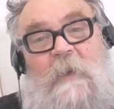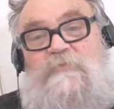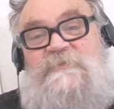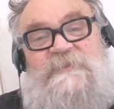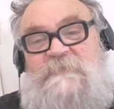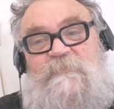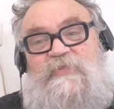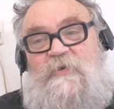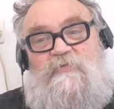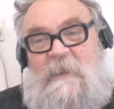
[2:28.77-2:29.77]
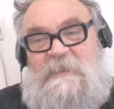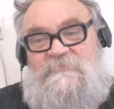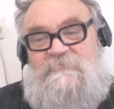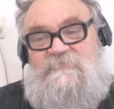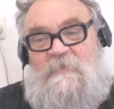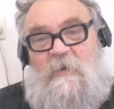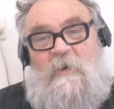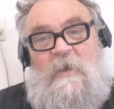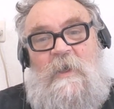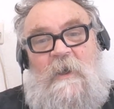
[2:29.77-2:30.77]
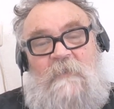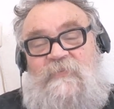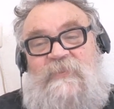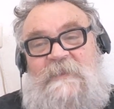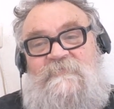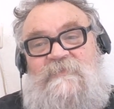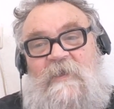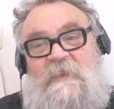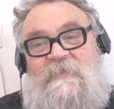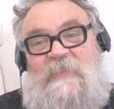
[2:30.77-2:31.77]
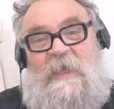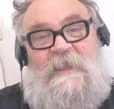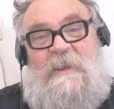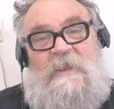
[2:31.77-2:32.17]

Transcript: how deep the craters are and things like that.